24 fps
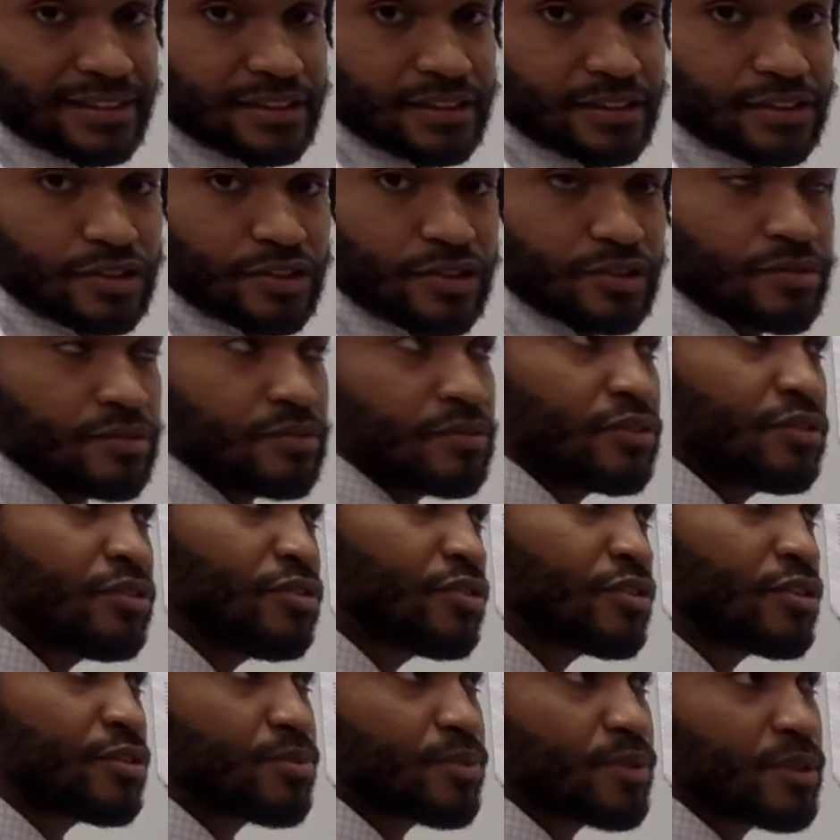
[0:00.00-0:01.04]
So
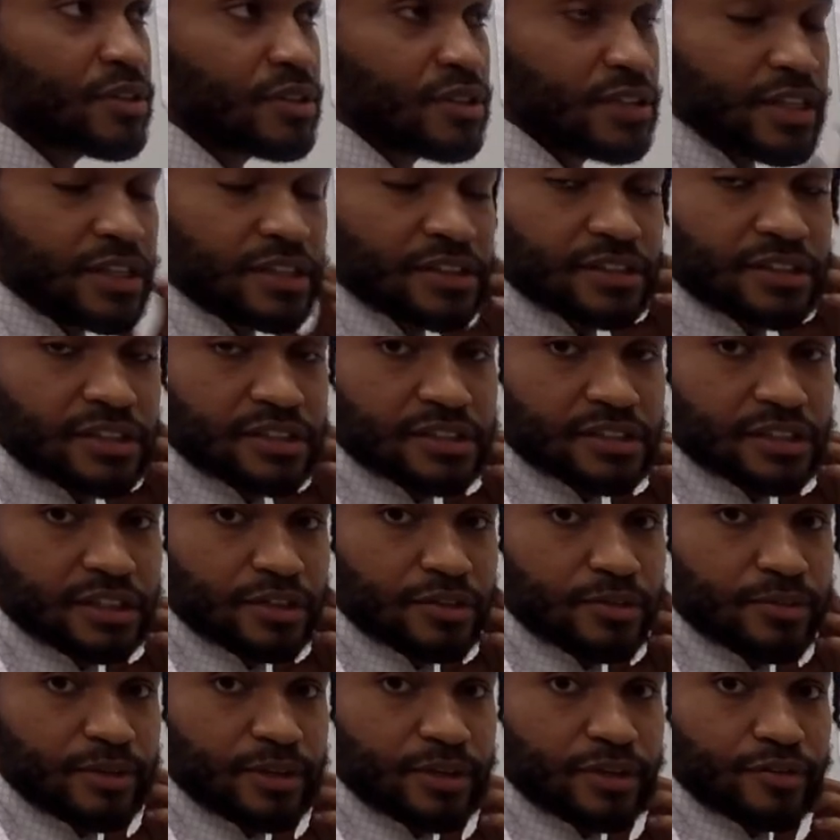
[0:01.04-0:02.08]
using the word tens gets a little
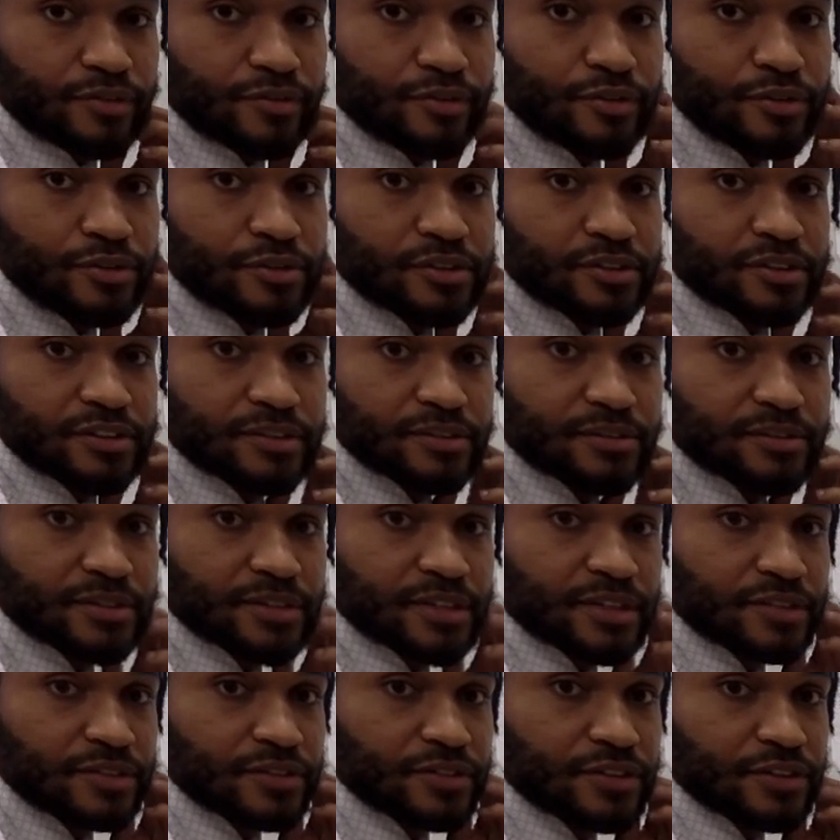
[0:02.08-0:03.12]
bit confusing
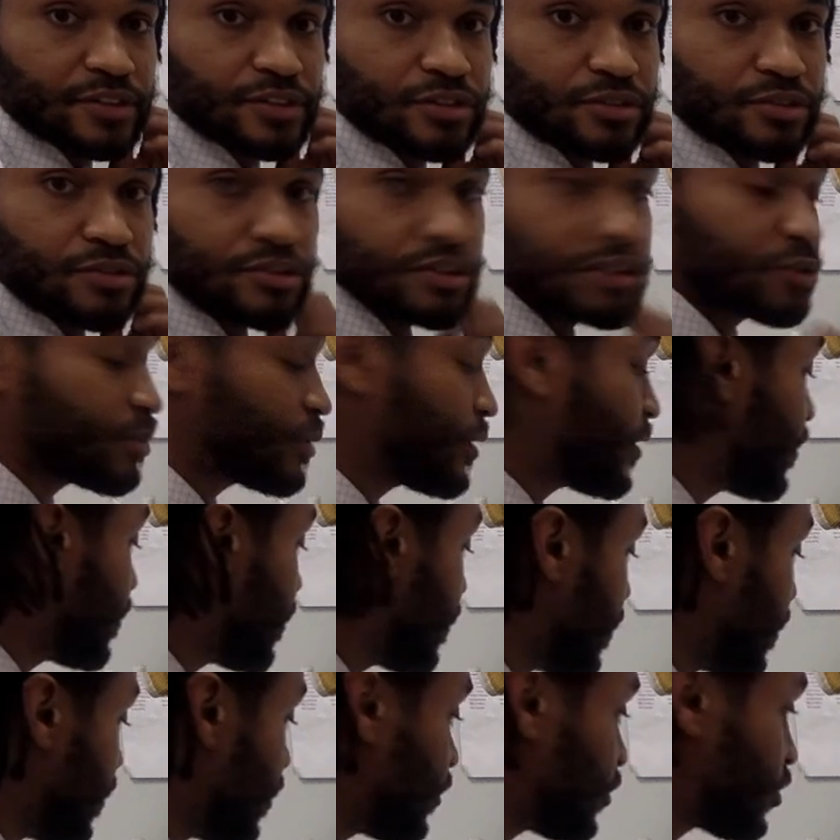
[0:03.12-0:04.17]
sometimes for the students, but
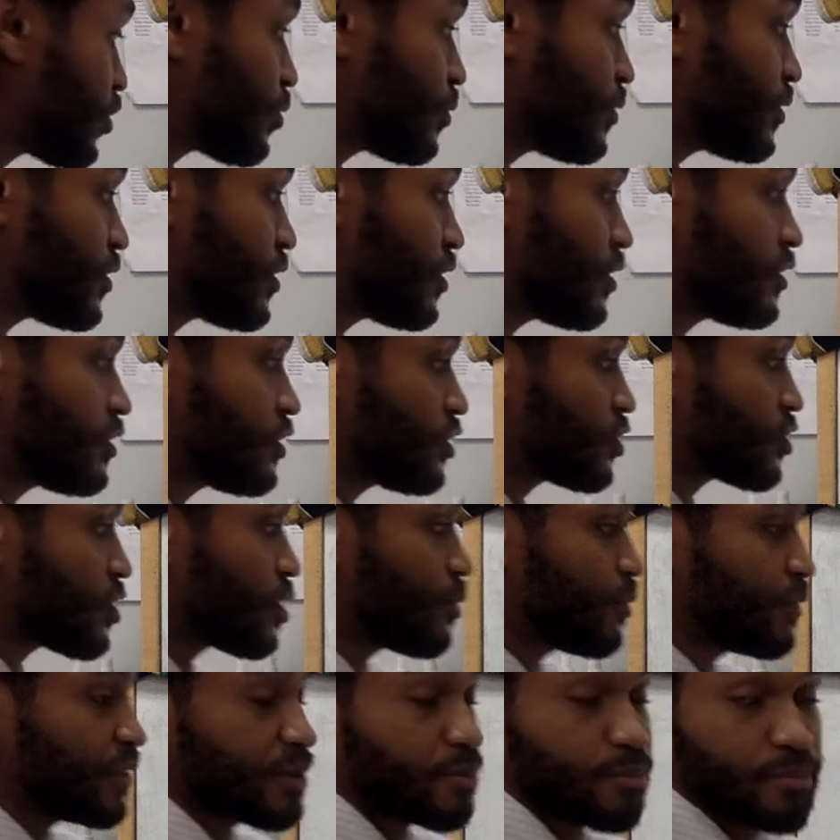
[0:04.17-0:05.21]
it's always good to start
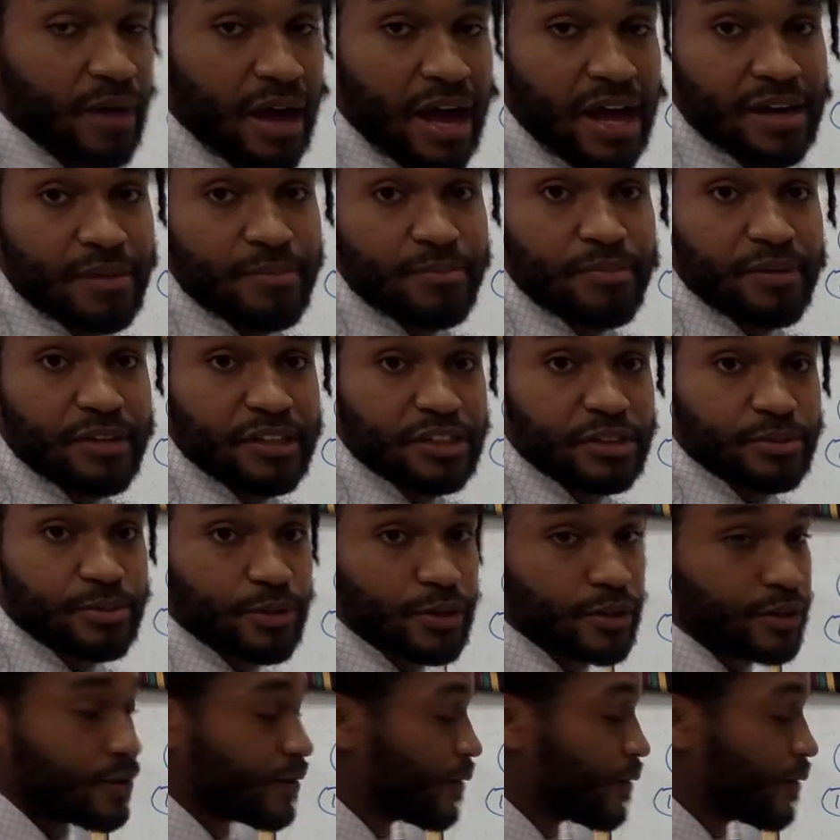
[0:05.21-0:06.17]
with the bottom benchmark.